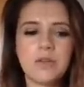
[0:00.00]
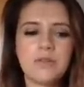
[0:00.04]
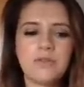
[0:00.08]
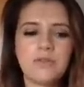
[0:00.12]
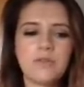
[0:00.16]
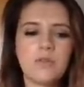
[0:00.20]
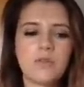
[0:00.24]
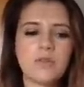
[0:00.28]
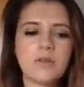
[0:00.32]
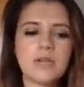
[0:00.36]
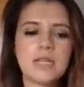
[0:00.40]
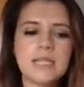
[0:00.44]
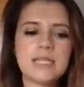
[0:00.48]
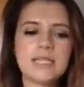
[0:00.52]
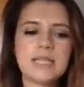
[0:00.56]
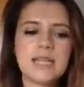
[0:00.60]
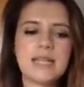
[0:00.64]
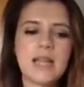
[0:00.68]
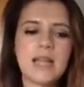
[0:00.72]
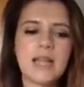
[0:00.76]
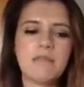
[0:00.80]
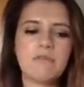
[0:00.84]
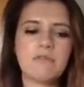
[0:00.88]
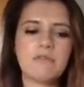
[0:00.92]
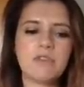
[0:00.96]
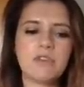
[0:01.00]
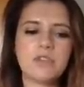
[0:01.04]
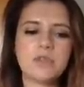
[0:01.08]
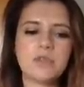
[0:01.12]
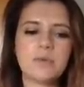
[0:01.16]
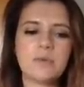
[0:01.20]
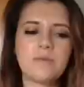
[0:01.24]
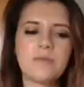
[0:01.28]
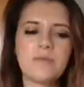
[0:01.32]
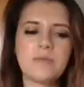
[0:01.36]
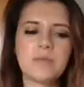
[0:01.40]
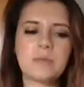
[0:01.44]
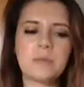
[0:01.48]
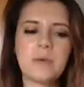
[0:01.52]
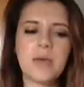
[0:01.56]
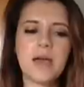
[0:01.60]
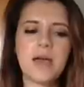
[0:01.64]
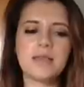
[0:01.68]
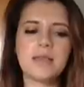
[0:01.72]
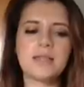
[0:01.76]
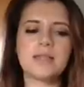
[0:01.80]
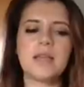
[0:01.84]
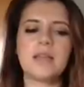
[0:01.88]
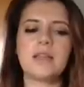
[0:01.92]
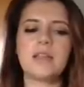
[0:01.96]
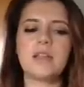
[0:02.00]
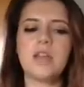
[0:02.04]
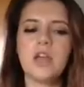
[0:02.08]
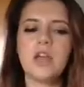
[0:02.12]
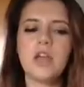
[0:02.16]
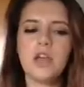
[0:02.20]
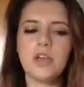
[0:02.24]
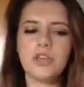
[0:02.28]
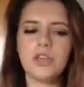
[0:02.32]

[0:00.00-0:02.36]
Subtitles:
You've already set down roots with this person.